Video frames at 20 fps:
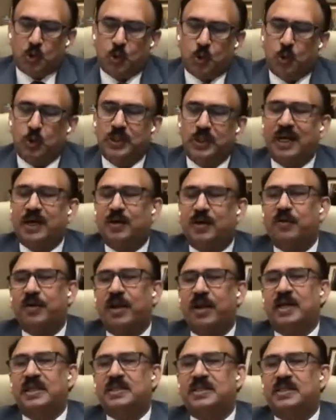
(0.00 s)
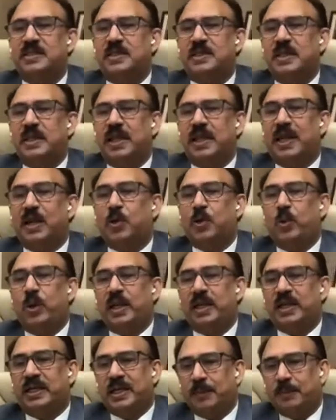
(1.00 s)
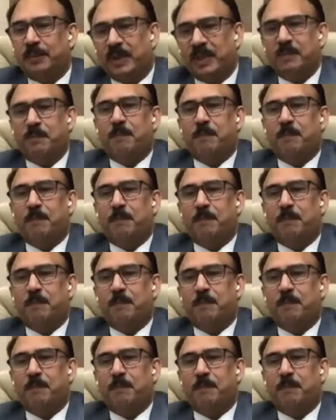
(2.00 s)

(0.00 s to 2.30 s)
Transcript: do they create equitable